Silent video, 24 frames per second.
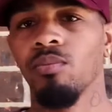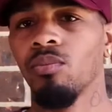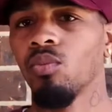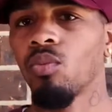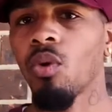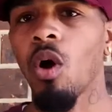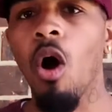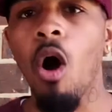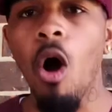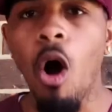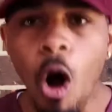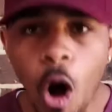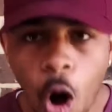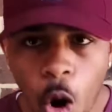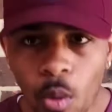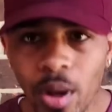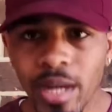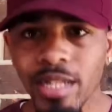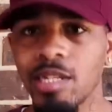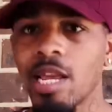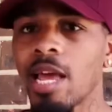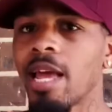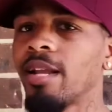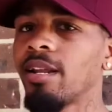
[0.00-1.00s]

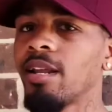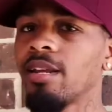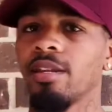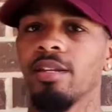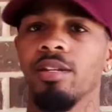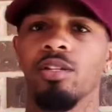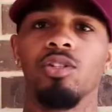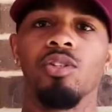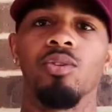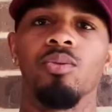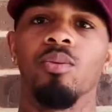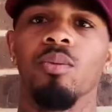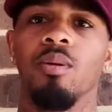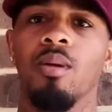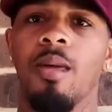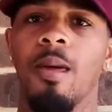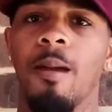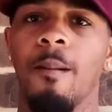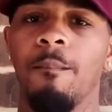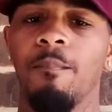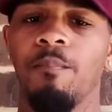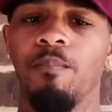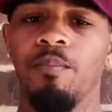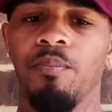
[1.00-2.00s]
Always had that issue.
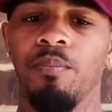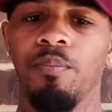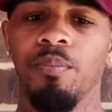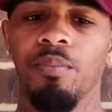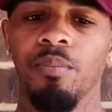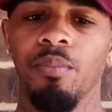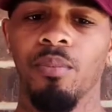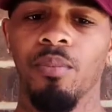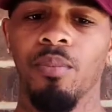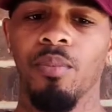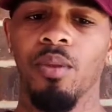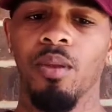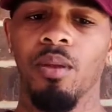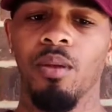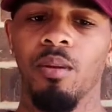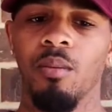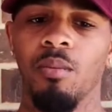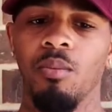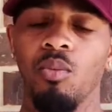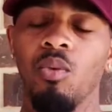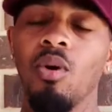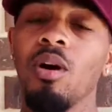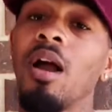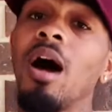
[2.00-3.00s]

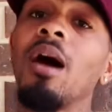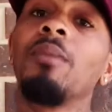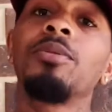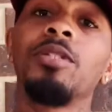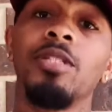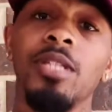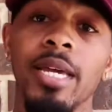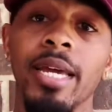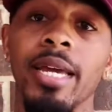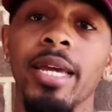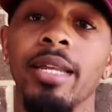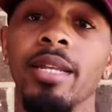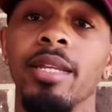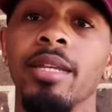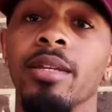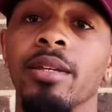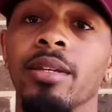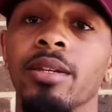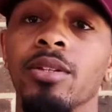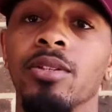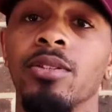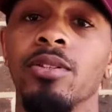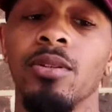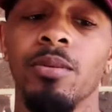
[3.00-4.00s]
What I'm saying
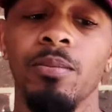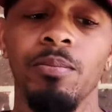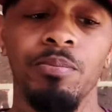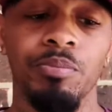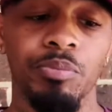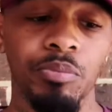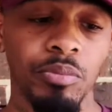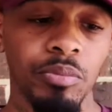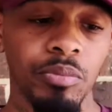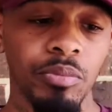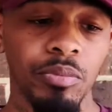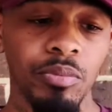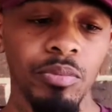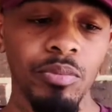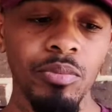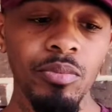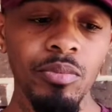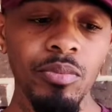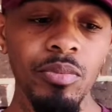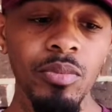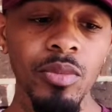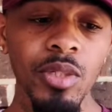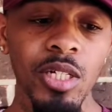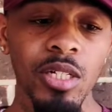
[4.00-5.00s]
is,
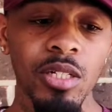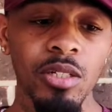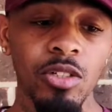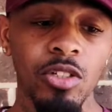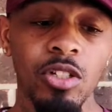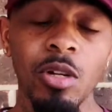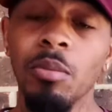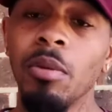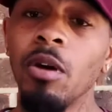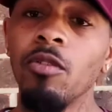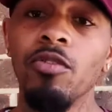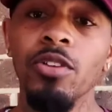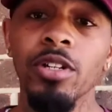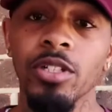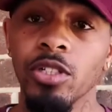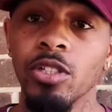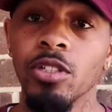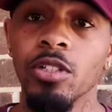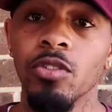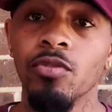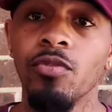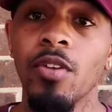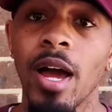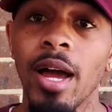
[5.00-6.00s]
Jimbo Fisher
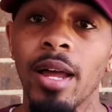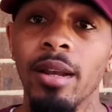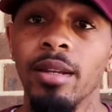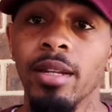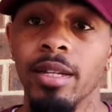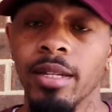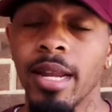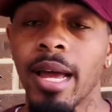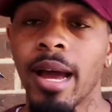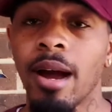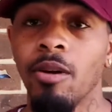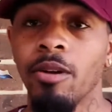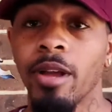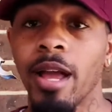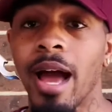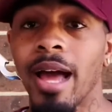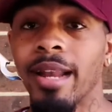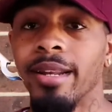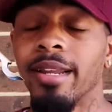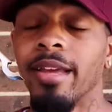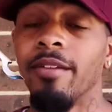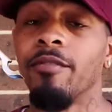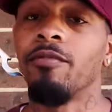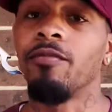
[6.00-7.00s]
has finally now
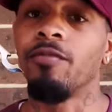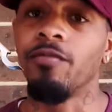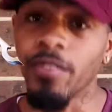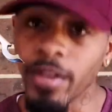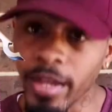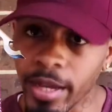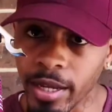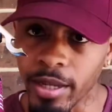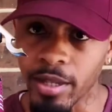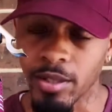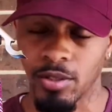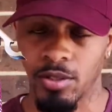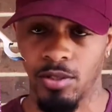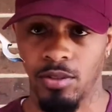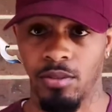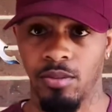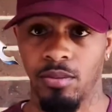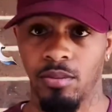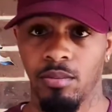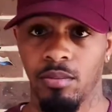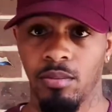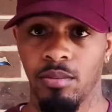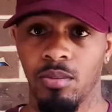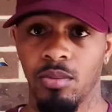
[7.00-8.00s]
gotten it fixed.
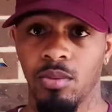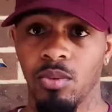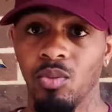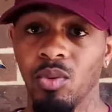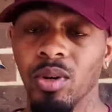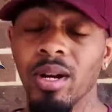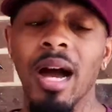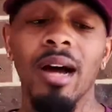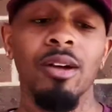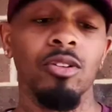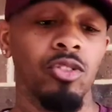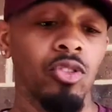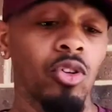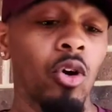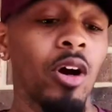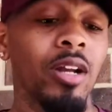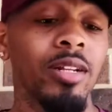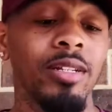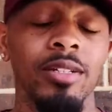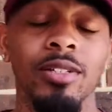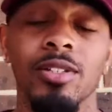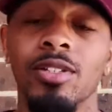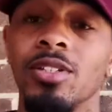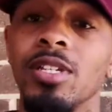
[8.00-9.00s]
We're now
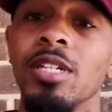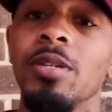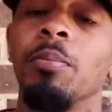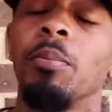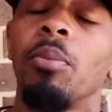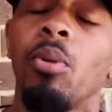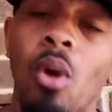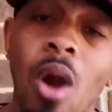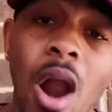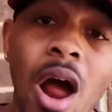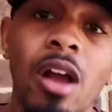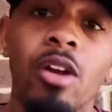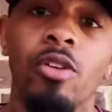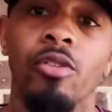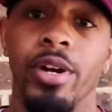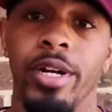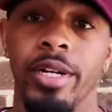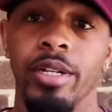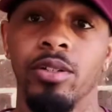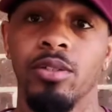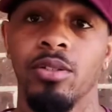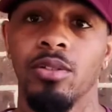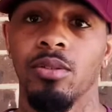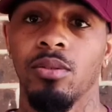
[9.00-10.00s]
starting to see
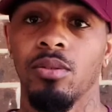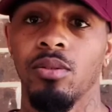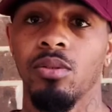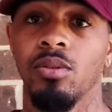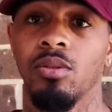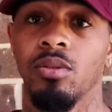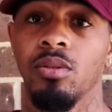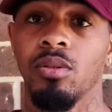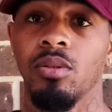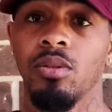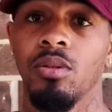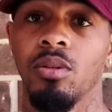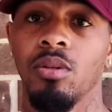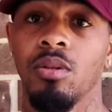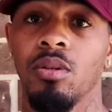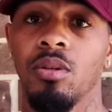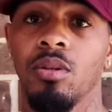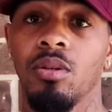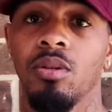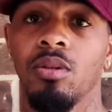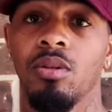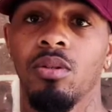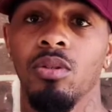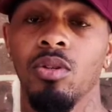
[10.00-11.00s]
progress.
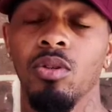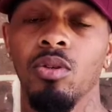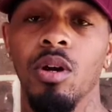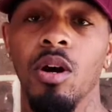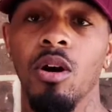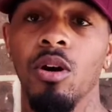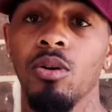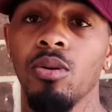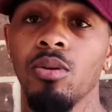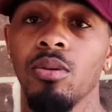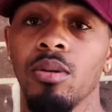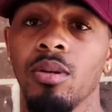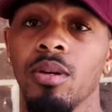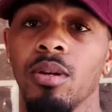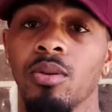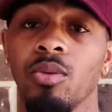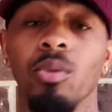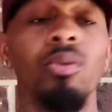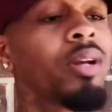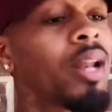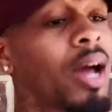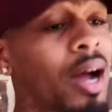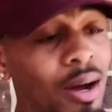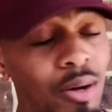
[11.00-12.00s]
We're
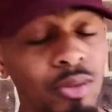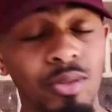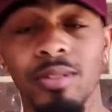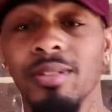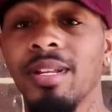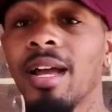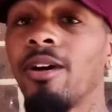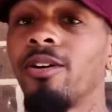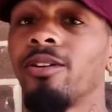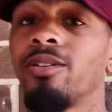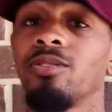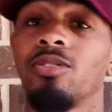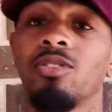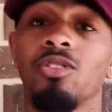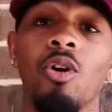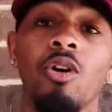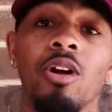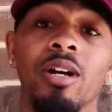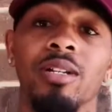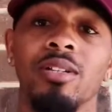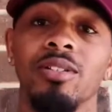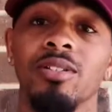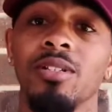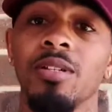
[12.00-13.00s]
now
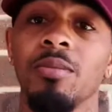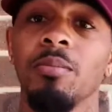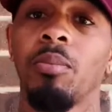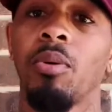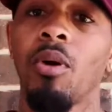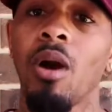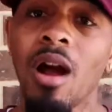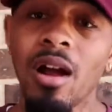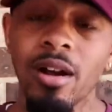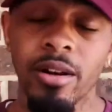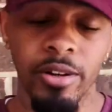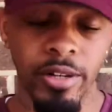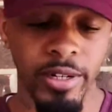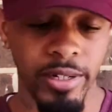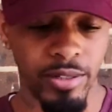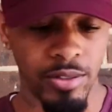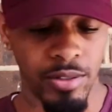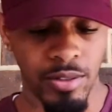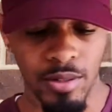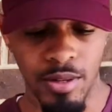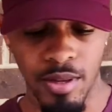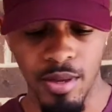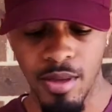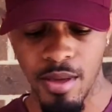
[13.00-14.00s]
starting to see progress.
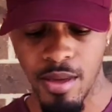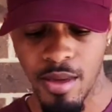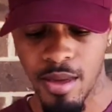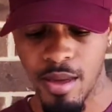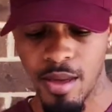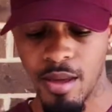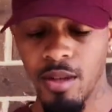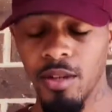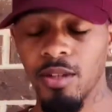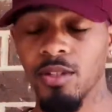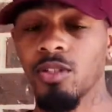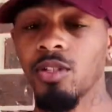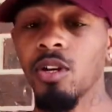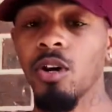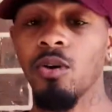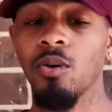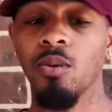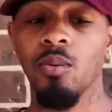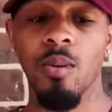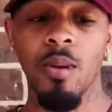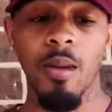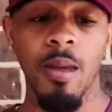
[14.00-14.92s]
So,